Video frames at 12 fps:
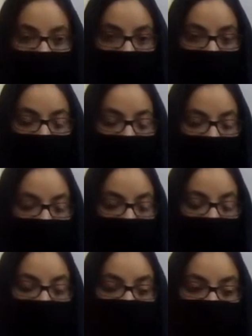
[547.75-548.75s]
on the
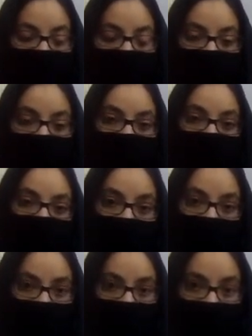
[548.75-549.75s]
second on the
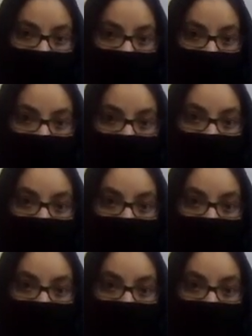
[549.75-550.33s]
top of the page,